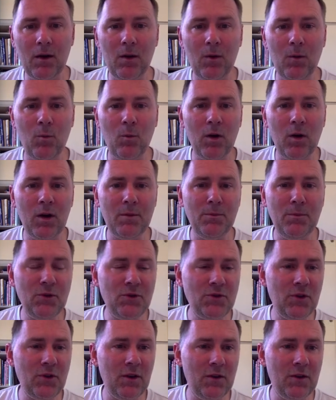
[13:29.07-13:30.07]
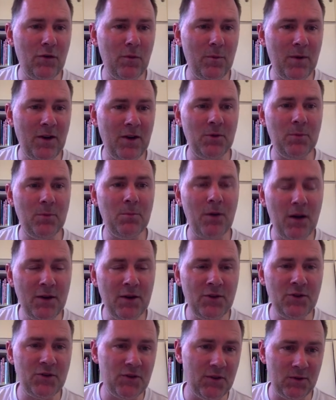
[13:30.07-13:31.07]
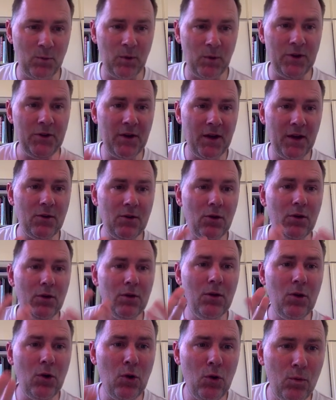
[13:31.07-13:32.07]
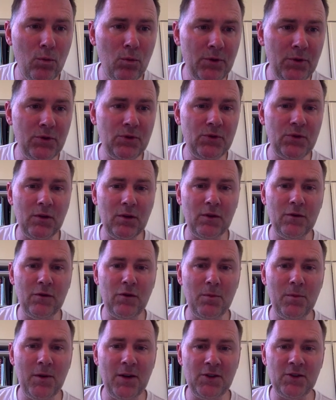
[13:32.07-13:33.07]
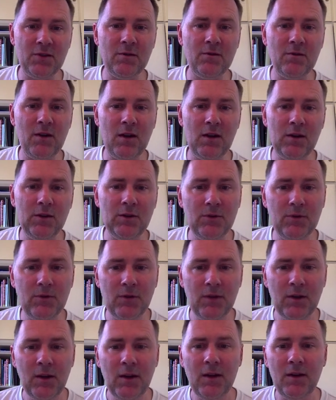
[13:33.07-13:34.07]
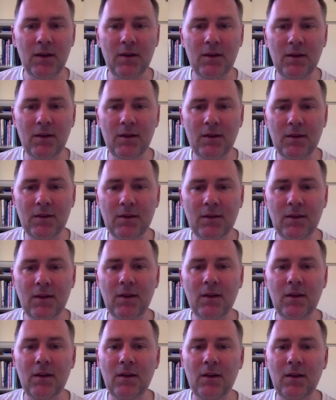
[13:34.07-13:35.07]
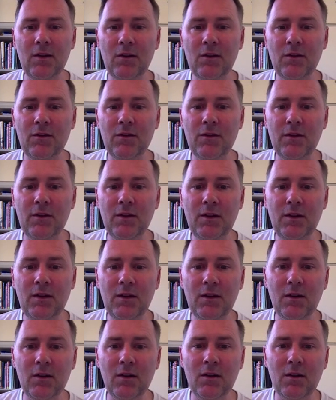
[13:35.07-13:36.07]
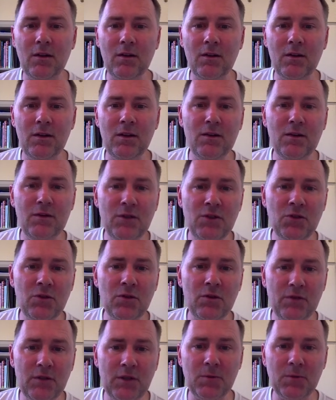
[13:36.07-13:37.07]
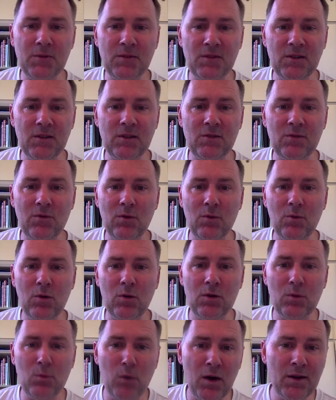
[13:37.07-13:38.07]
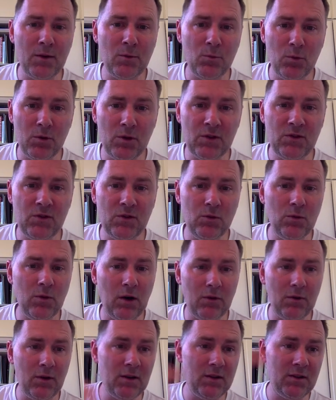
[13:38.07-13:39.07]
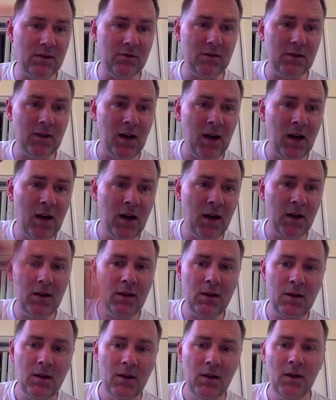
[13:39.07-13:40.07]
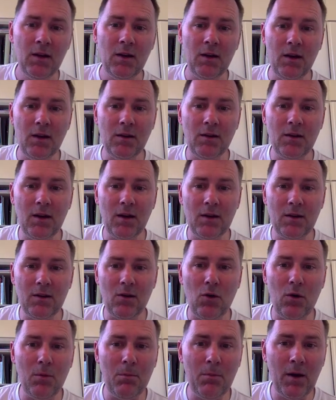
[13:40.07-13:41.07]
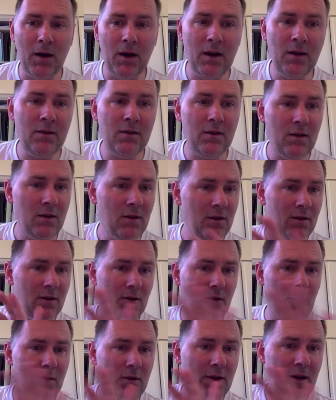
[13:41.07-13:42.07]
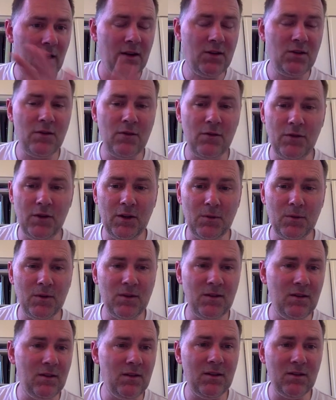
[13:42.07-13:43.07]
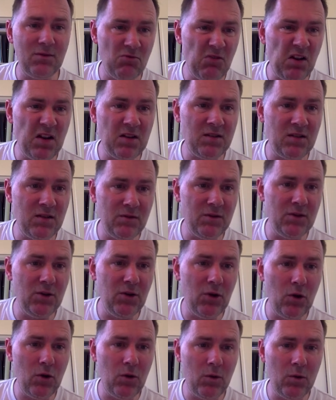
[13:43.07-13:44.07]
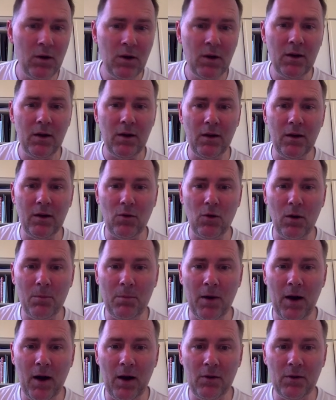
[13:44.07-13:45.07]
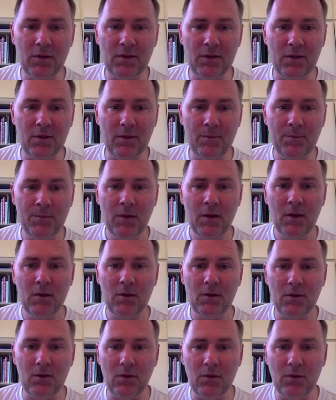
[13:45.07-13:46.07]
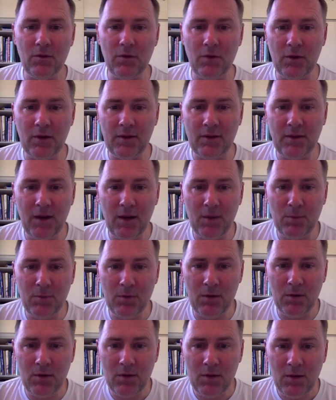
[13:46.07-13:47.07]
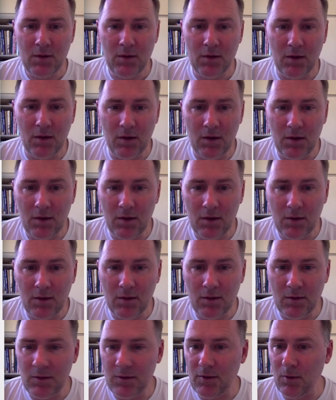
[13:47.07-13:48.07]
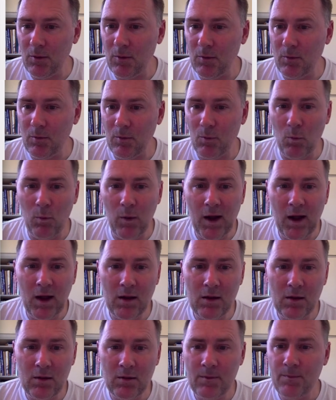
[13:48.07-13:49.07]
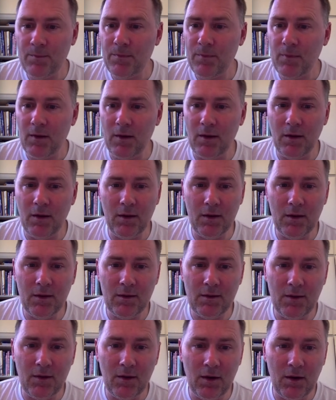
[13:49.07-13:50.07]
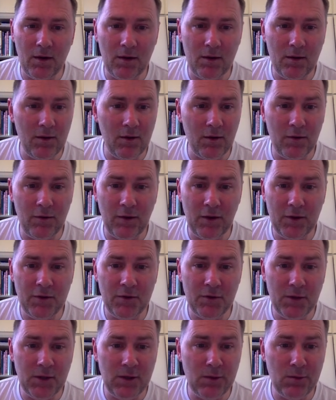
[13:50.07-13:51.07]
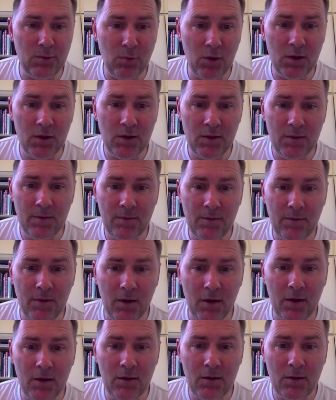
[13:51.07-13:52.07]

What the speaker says: what mutual information punishes, where you get a low mutual information value, is if the individual frequencies for word one and word two are relatively high, and then the combined, the collocation frequency is relatively low in comparison. So for example, so well is a very frequent word, yeah?